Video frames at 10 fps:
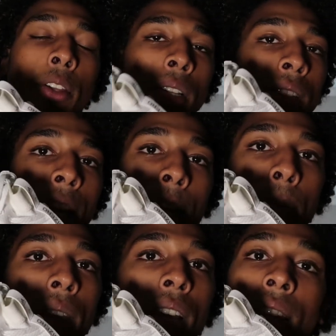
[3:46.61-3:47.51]
They're light,
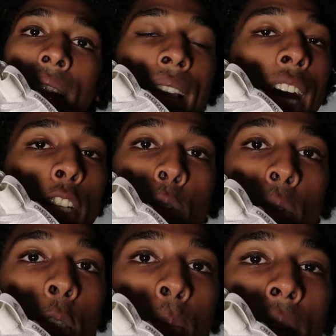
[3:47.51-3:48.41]
they got you
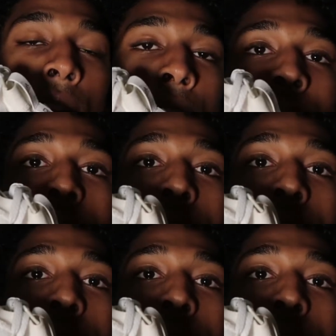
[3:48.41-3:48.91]
with speed,